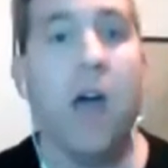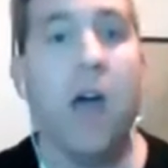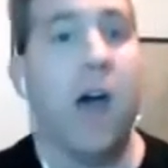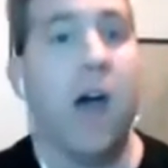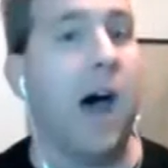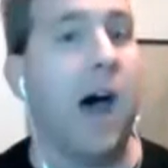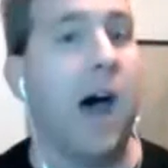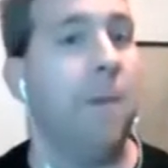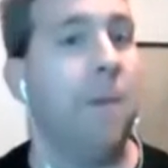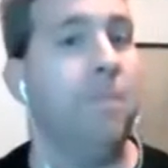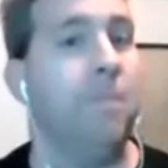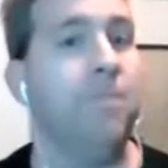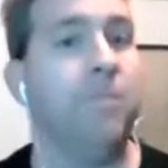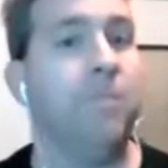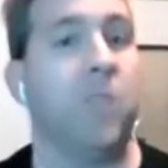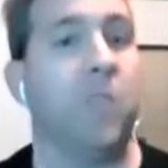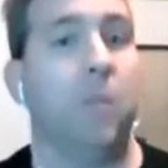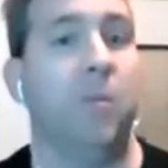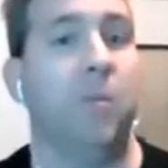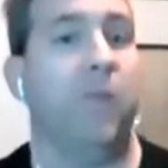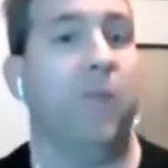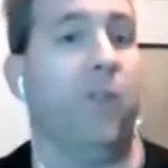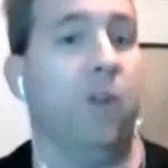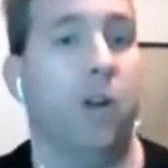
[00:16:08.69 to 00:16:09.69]
Um,
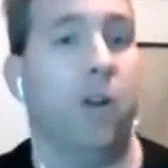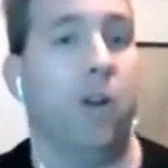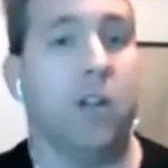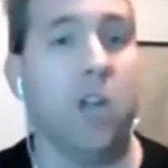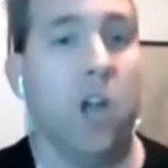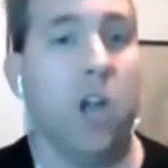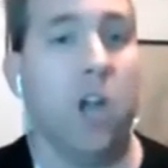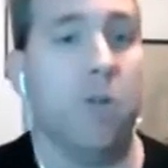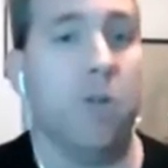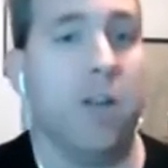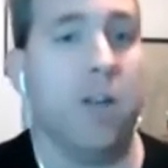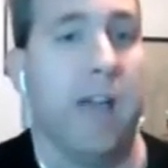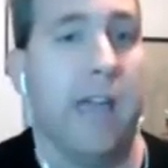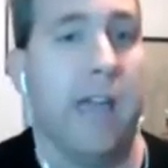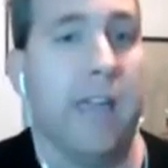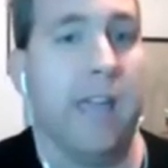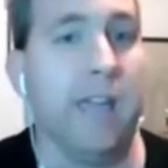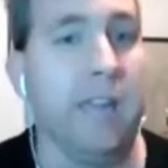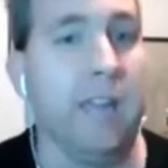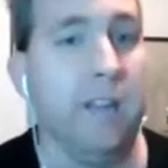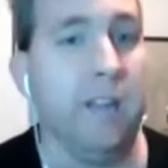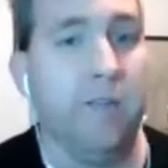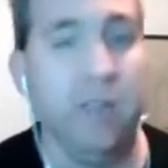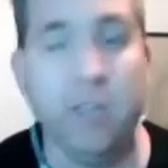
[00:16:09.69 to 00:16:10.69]
before I go,
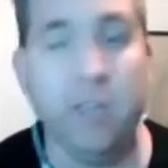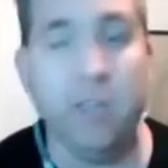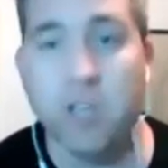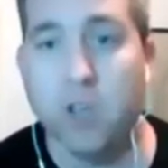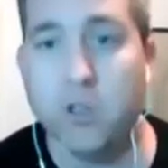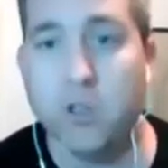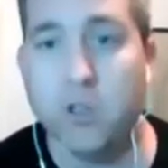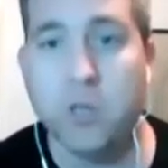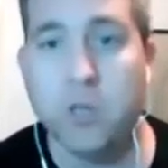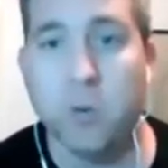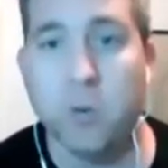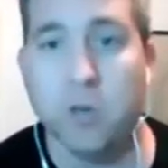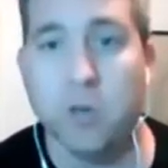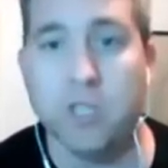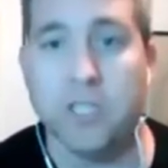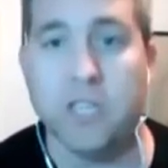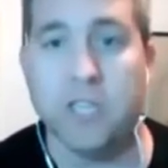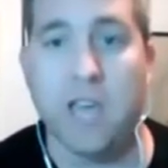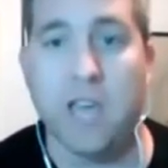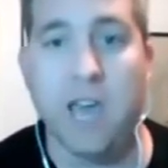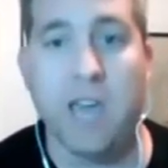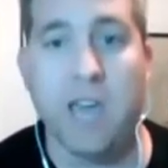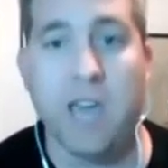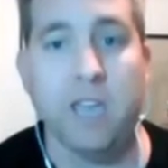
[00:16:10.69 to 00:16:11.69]
Rene, anything else you want to
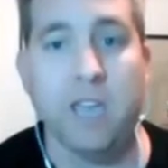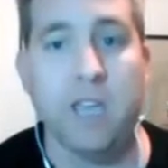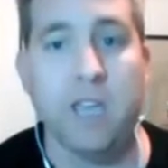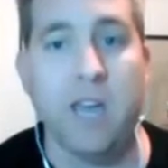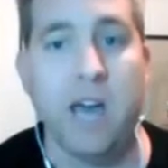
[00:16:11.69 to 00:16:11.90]
say,